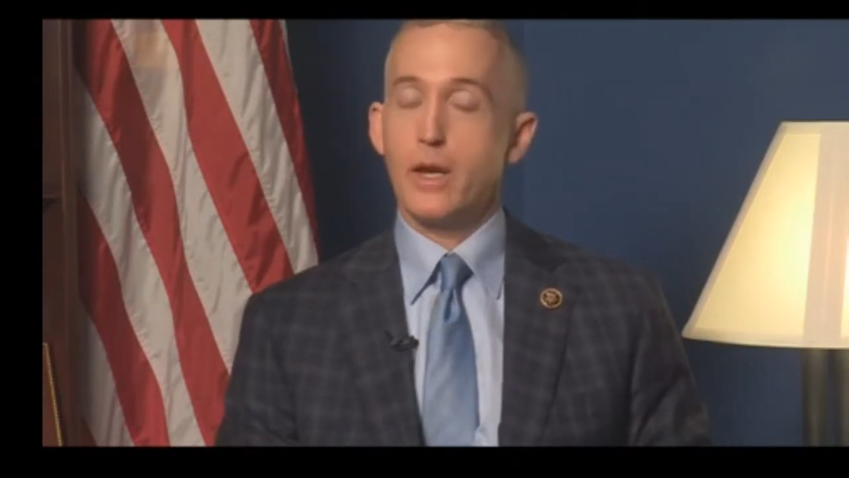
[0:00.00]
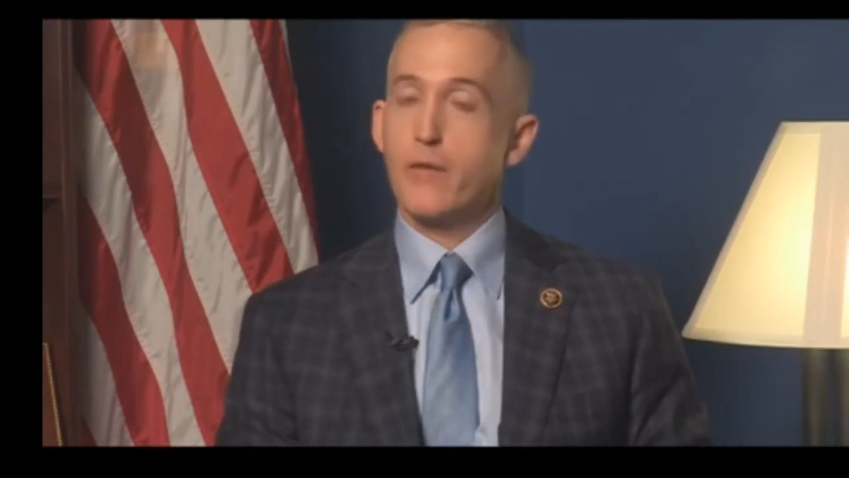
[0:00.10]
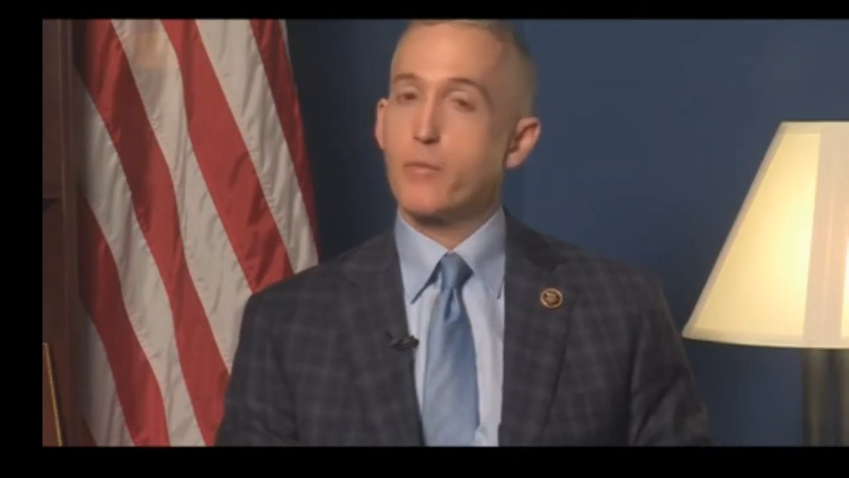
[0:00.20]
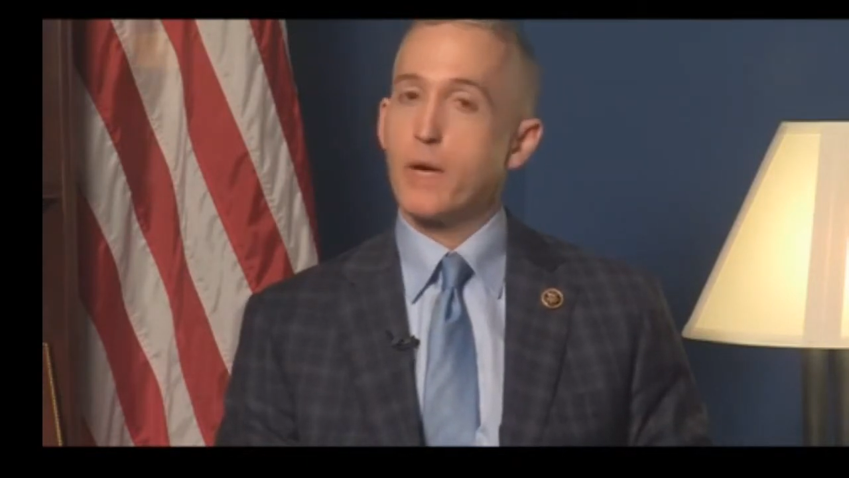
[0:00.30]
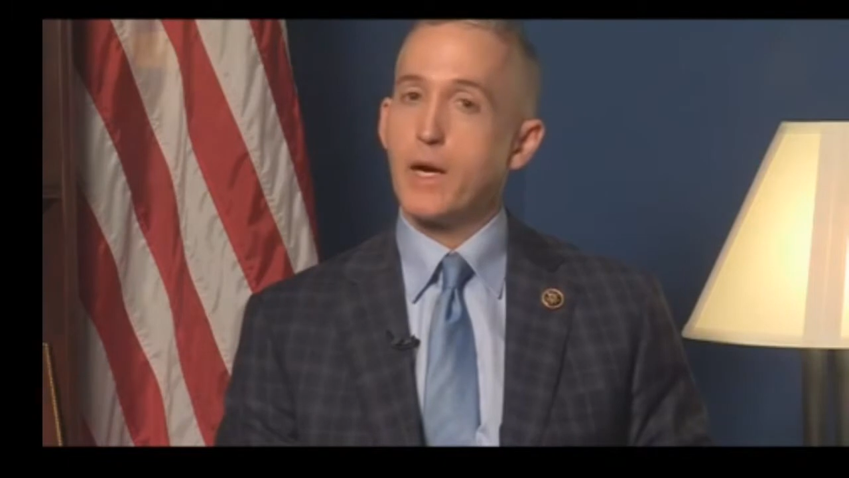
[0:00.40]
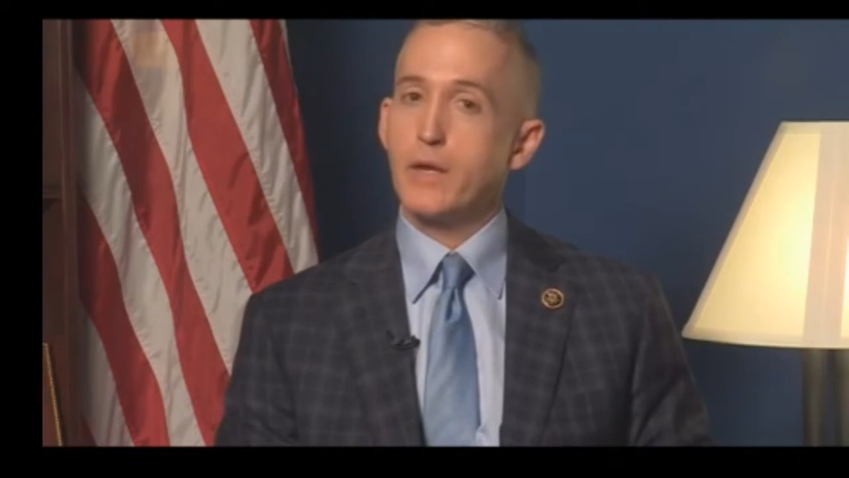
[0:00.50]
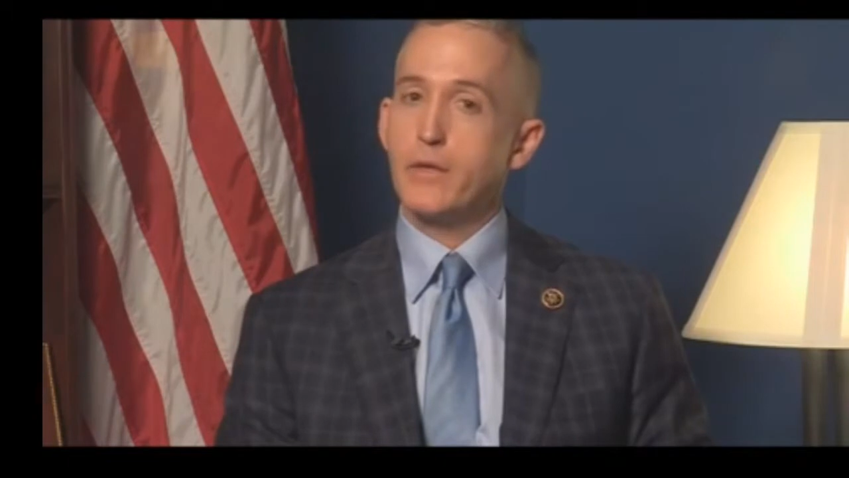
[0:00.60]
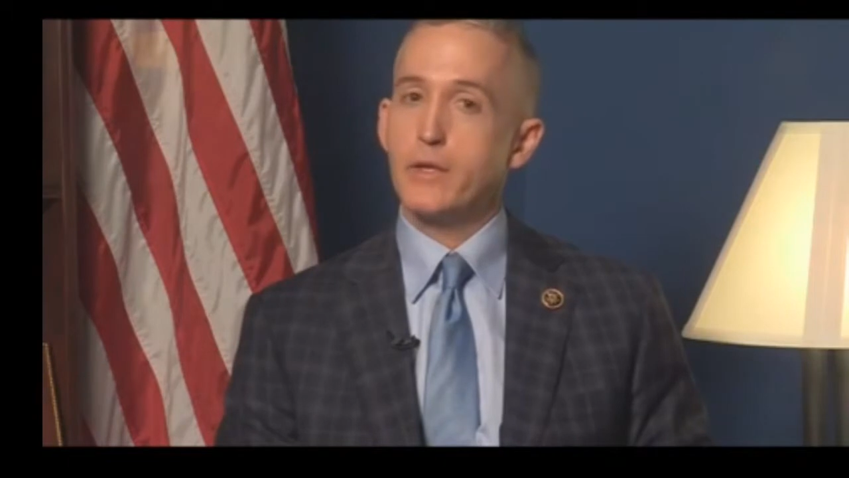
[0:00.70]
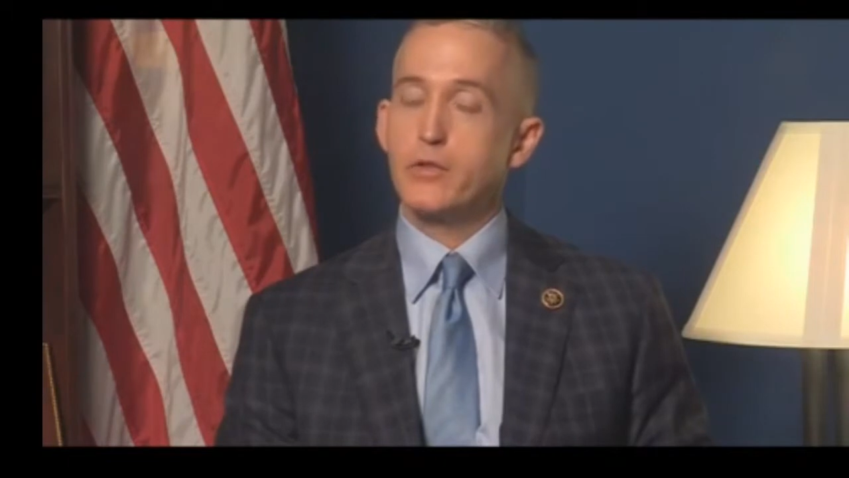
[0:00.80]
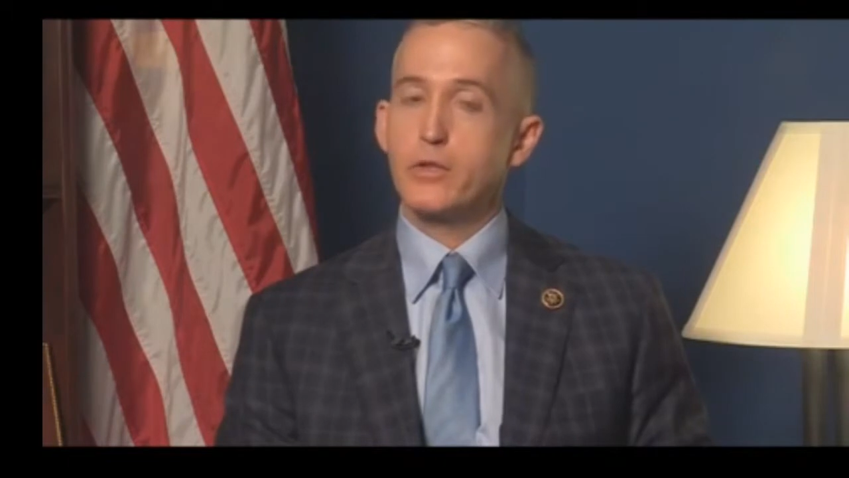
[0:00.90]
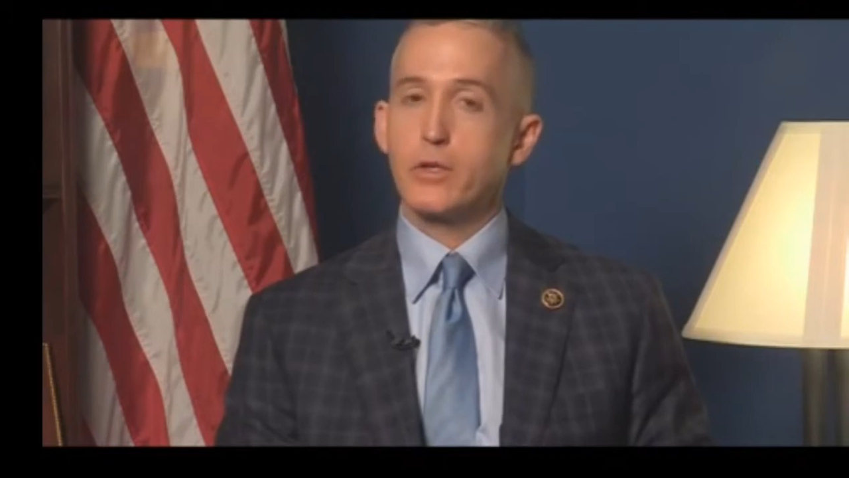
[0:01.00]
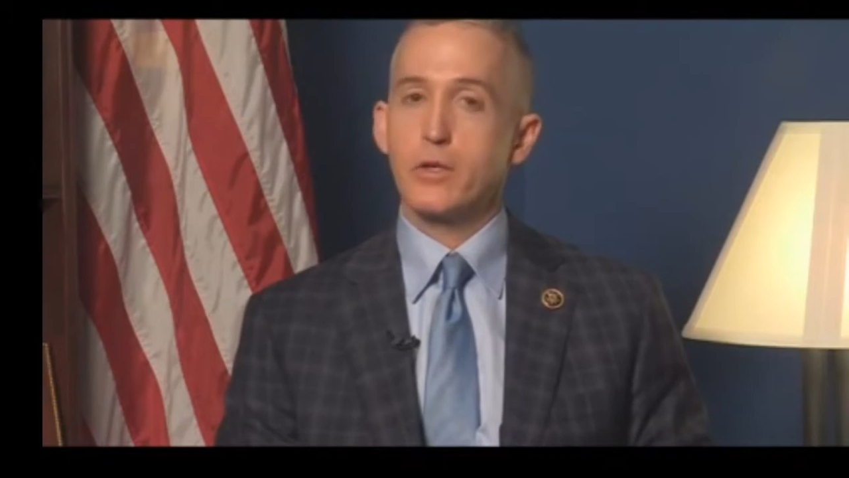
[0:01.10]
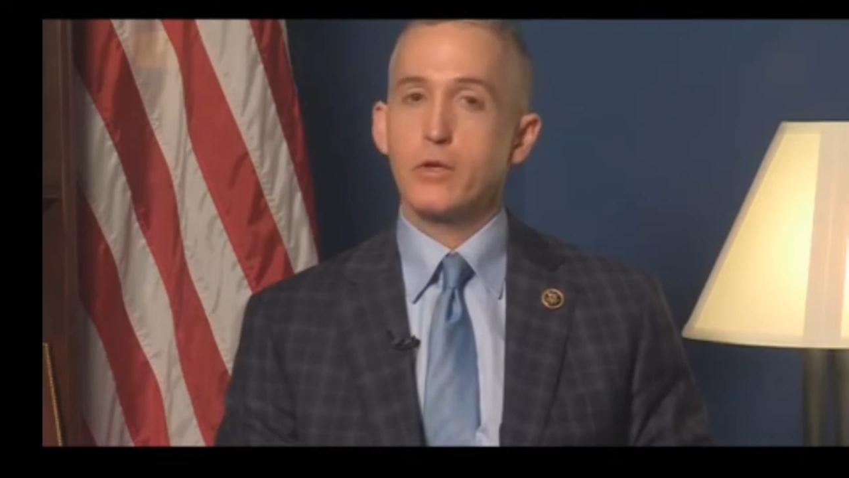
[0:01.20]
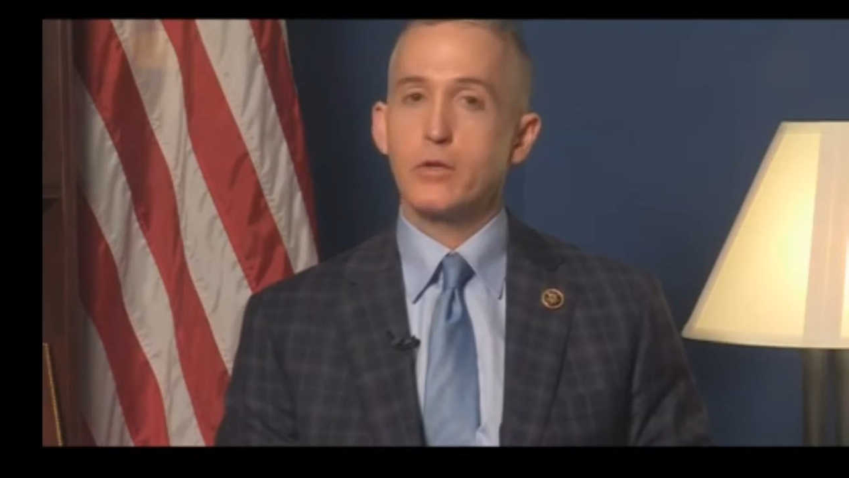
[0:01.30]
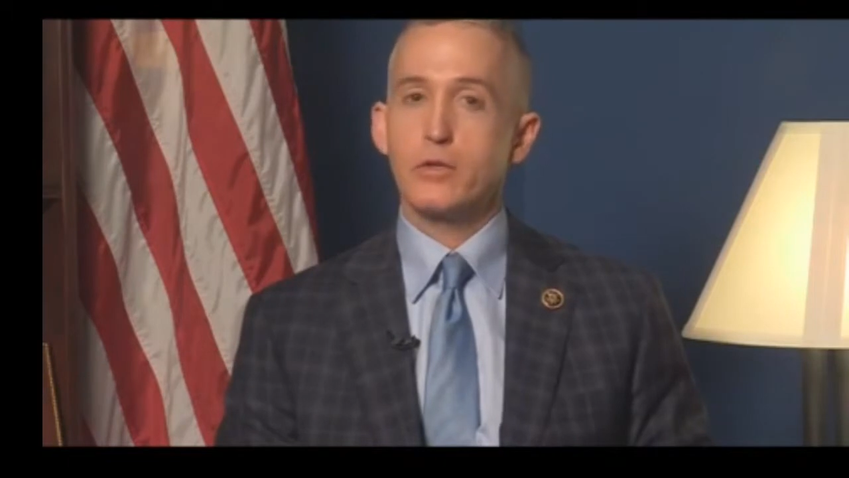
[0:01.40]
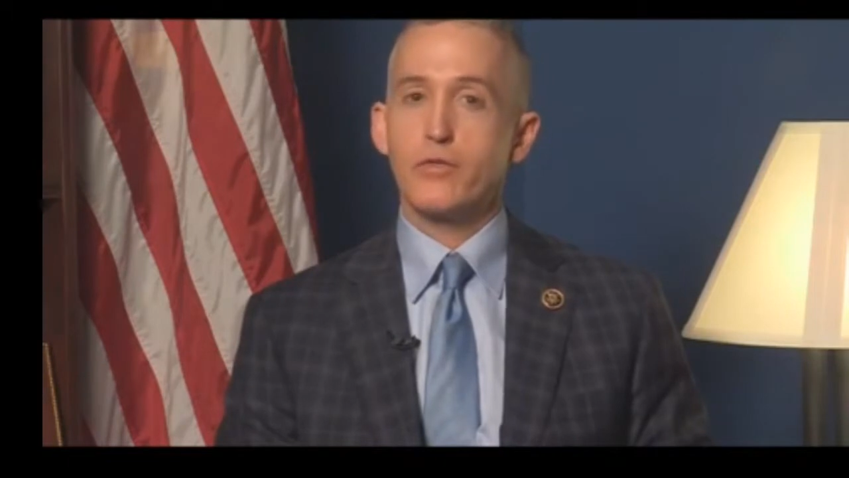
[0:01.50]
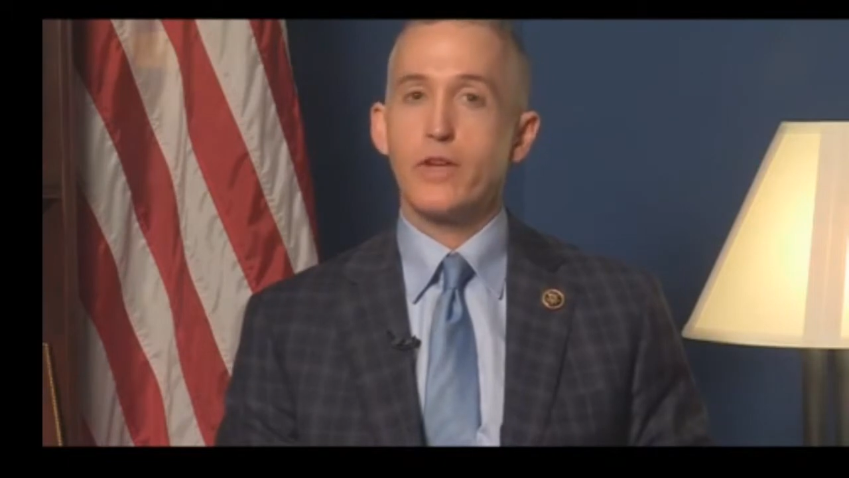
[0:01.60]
Never mind that he took an oath to